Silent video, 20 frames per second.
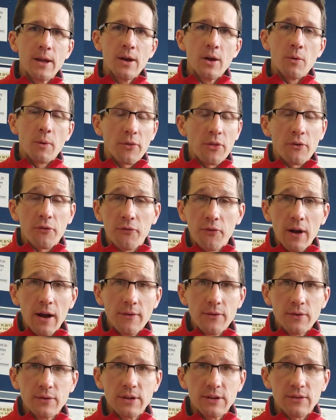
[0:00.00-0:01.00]
What the
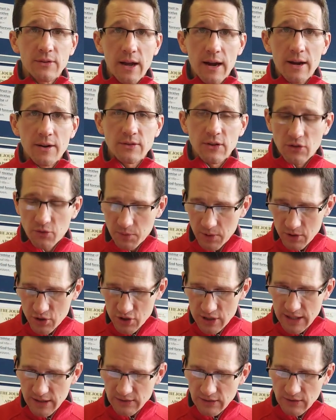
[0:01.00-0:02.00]
Father desires is what
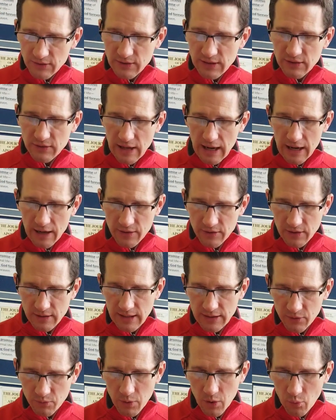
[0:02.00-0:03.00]
Jesus desires, and
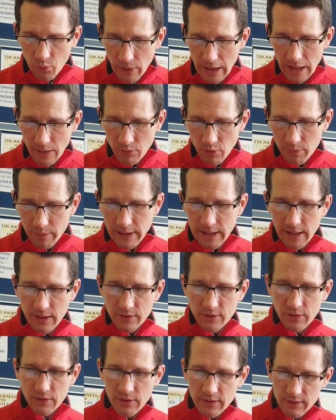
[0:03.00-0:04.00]
that's what we will begin
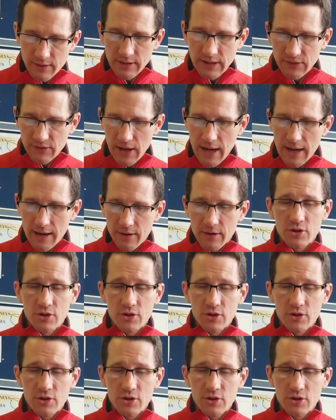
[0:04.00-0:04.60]
to desire.